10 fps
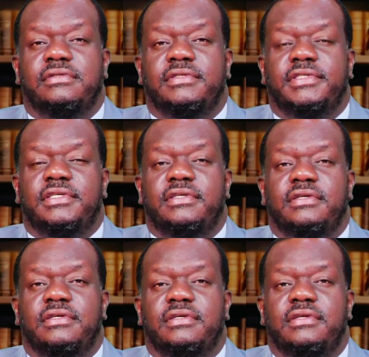See?
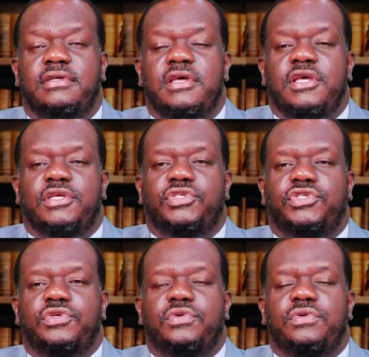
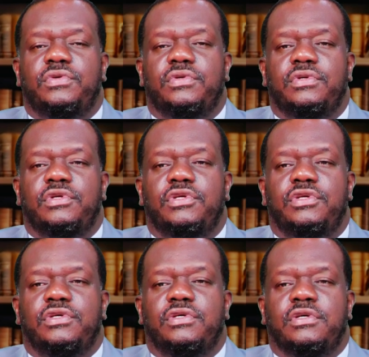So
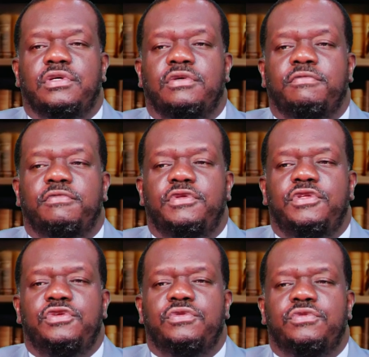um,
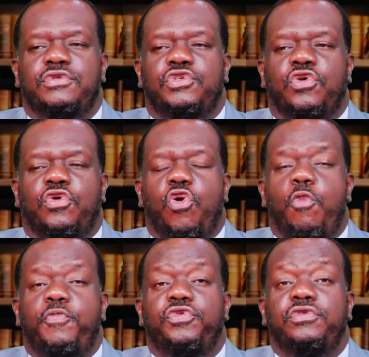you, you're
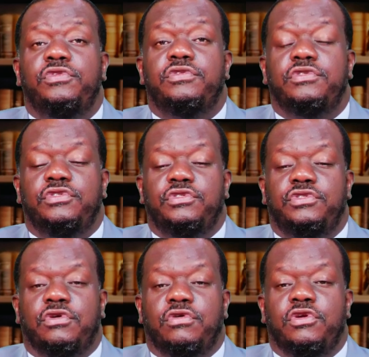opened, you,
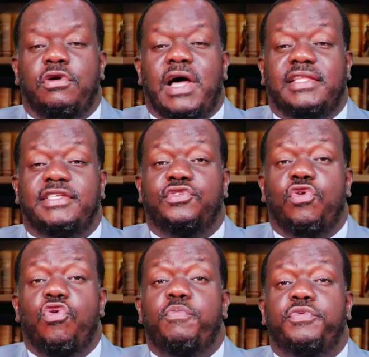your, your heart is
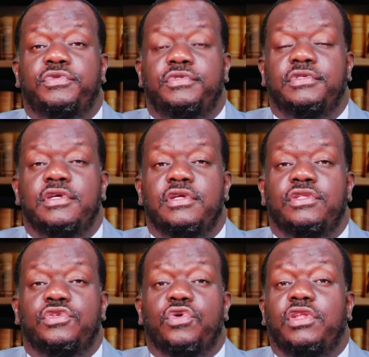open
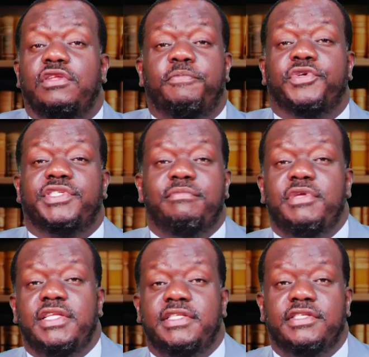to all the
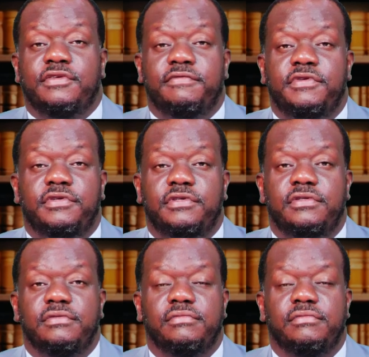possibilities of God.